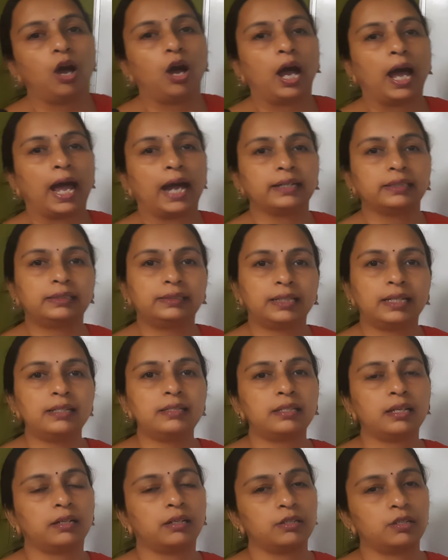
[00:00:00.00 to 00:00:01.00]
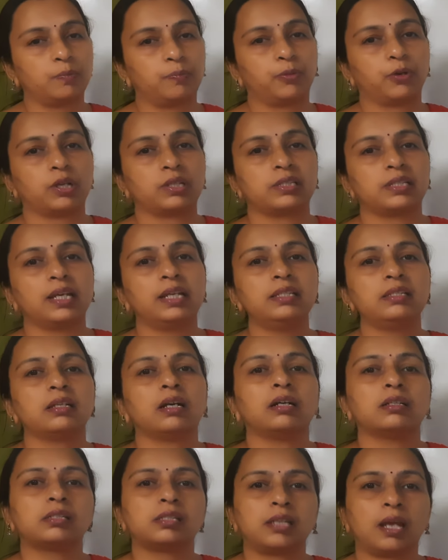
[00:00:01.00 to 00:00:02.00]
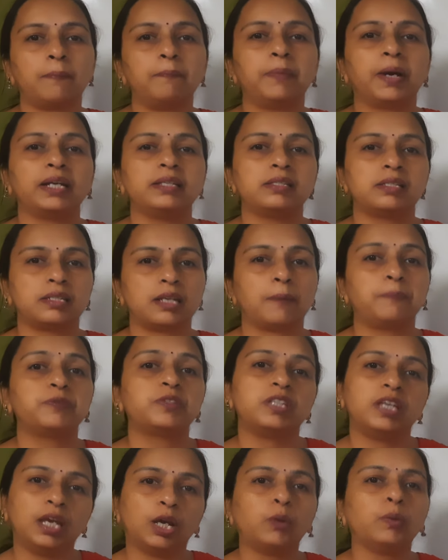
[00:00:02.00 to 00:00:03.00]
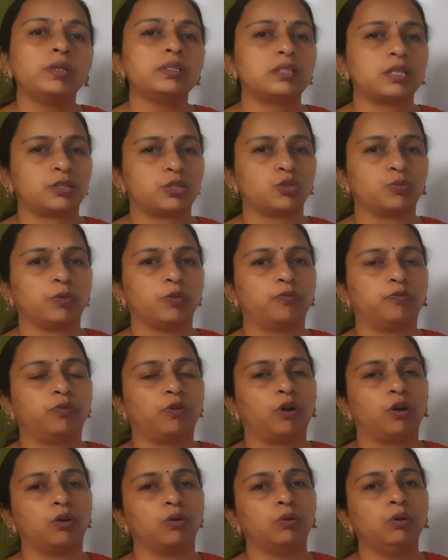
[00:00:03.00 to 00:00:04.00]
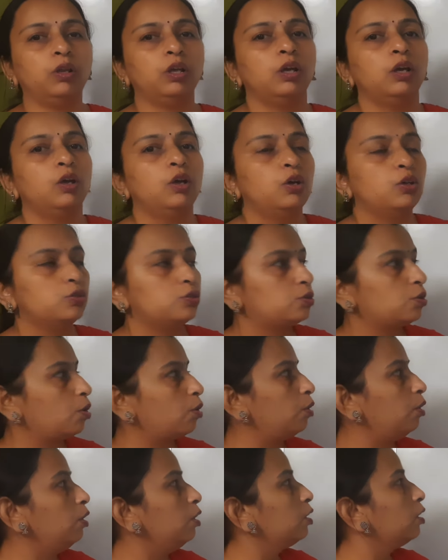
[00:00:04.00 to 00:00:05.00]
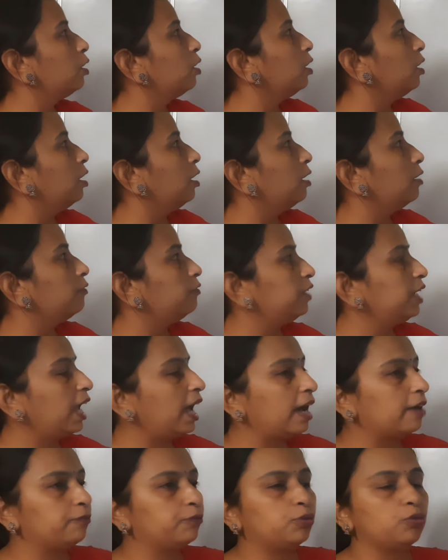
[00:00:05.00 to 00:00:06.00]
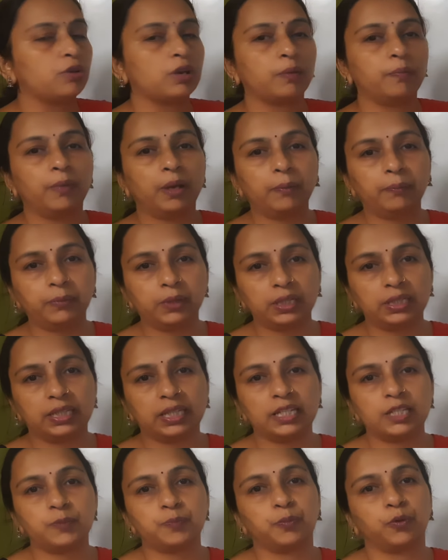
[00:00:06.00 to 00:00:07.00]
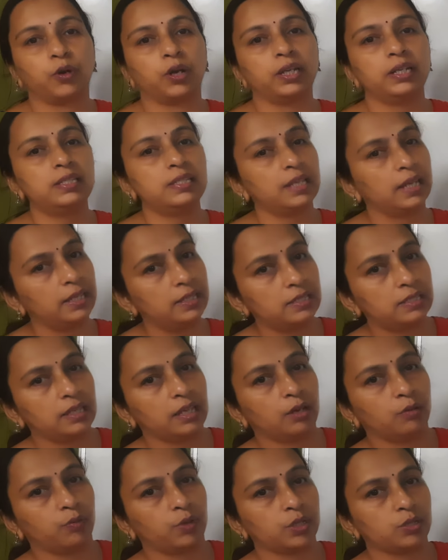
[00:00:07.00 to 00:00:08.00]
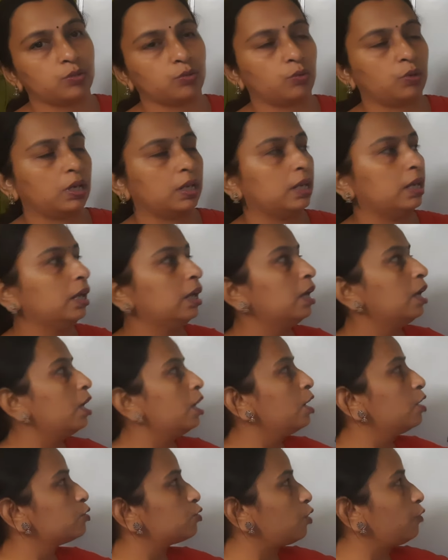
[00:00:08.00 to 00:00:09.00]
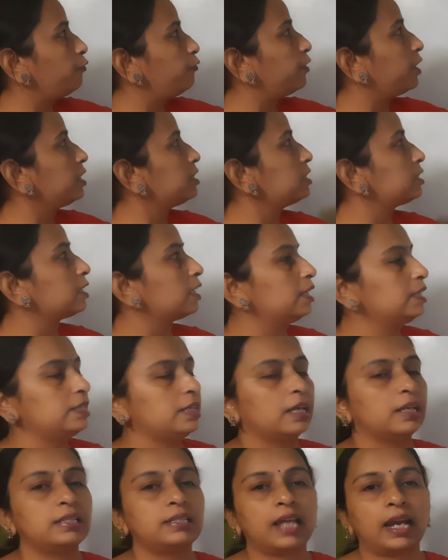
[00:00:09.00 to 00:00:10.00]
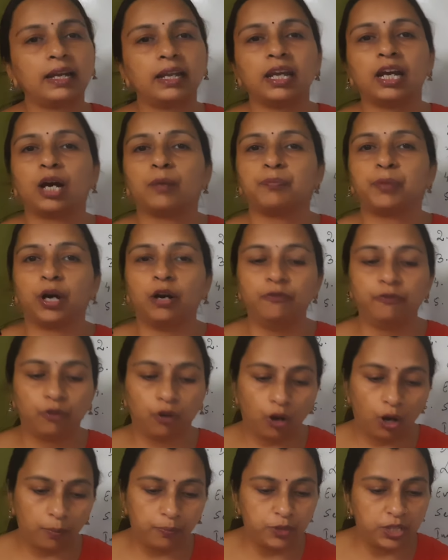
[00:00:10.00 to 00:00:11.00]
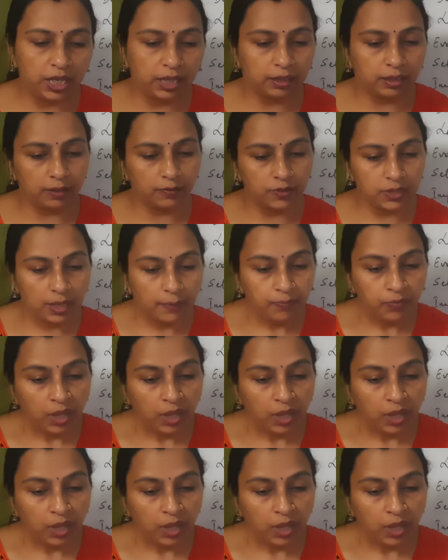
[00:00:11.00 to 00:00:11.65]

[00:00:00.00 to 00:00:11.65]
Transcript: And since it is a process, a step-by-step sequence is to be followed. So, we have to remember these points in sequence only. So, first is setting up of objectives.